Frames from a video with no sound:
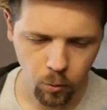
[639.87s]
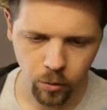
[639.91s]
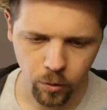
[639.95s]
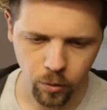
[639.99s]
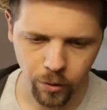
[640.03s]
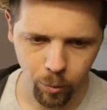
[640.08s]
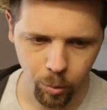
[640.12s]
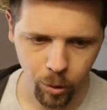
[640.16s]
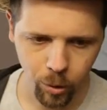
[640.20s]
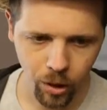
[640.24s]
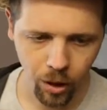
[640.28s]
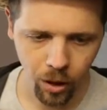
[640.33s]

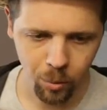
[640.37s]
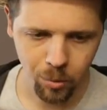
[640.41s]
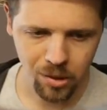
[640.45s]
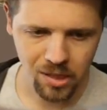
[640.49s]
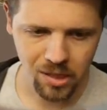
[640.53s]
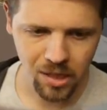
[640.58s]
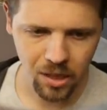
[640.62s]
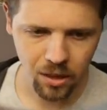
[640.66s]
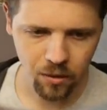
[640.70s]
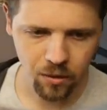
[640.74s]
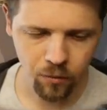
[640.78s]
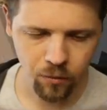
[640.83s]
not be
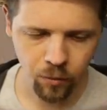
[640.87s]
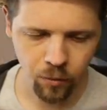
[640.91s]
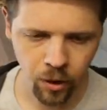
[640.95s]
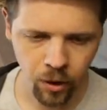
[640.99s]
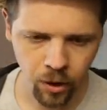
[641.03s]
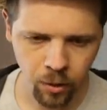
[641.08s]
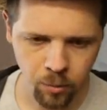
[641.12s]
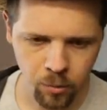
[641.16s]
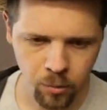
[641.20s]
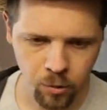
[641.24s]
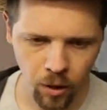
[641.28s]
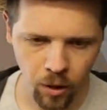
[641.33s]
compensated for any
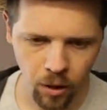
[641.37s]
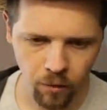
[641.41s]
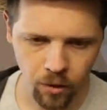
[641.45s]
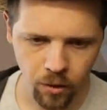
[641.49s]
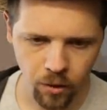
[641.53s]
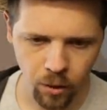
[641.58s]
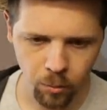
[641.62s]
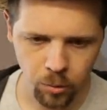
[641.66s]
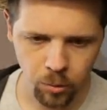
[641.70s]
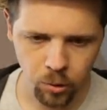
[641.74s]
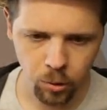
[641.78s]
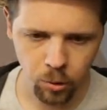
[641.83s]
items you have in
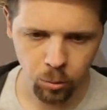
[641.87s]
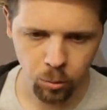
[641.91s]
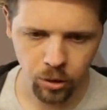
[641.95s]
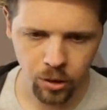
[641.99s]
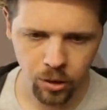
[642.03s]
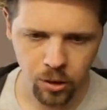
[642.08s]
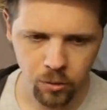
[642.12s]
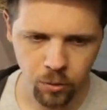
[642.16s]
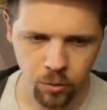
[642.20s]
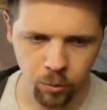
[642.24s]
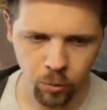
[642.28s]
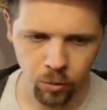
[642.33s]
them. So
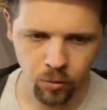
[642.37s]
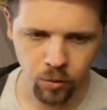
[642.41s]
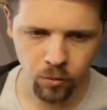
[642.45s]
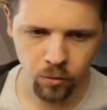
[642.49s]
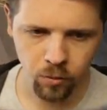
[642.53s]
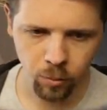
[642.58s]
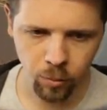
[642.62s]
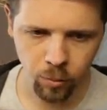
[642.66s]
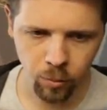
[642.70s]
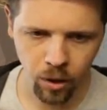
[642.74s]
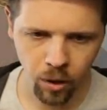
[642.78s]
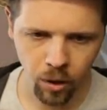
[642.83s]
please remove it
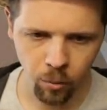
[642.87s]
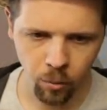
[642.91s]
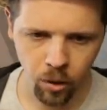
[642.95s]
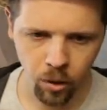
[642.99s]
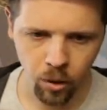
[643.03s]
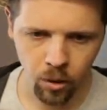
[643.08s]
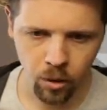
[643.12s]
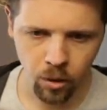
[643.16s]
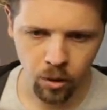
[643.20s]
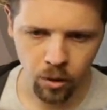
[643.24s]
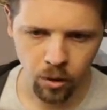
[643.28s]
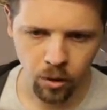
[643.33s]
from them
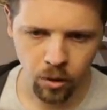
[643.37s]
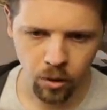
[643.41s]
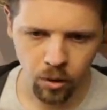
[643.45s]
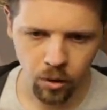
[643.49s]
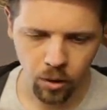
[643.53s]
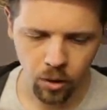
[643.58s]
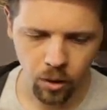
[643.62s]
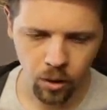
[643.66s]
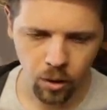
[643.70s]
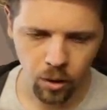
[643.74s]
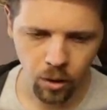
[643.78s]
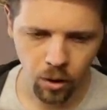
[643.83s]

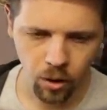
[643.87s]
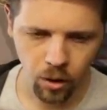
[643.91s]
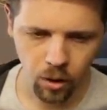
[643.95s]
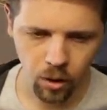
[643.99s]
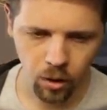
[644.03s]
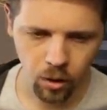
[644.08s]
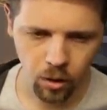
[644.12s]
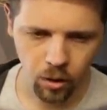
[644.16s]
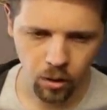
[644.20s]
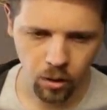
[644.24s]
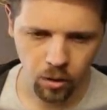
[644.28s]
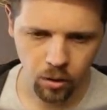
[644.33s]

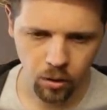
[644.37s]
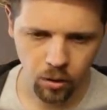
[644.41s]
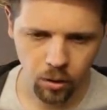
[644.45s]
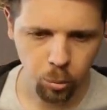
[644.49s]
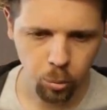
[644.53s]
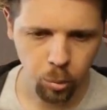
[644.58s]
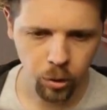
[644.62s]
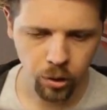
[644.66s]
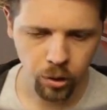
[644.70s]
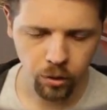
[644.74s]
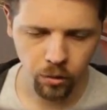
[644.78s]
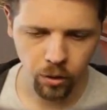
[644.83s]
and
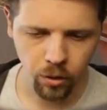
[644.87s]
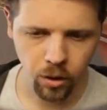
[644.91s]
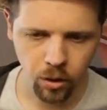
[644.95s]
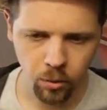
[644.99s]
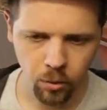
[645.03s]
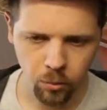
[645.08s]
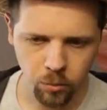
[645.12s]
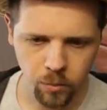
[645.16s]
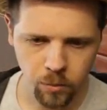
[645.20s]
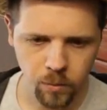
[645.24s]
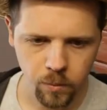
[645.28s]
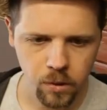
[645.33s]
put your
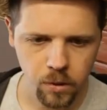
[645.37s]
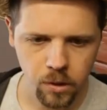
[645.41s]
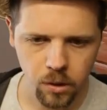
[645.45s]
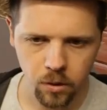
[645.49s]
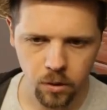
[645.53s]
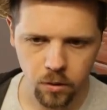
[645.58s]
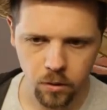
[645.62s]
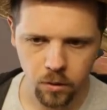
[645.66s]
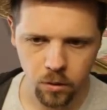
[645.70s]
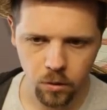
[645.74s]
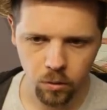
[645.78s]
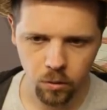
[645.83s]
items
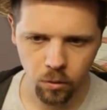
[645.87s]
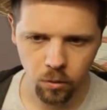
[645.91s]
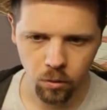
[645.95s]
into